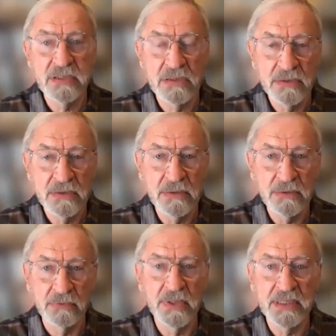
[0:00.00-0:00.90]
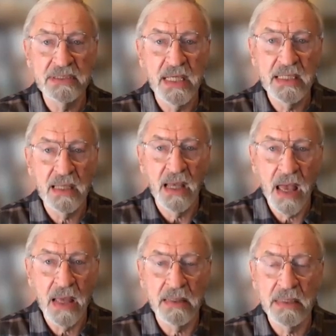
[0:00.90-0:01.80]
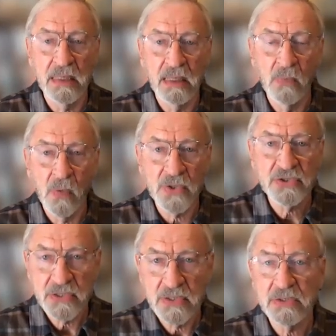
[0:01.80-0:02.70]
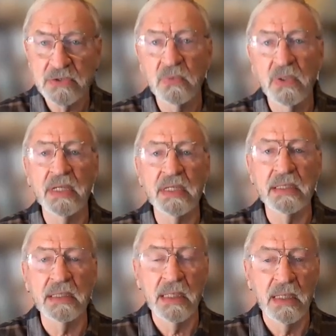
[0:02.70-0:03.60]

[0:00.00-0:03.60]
to really take on in a more serious way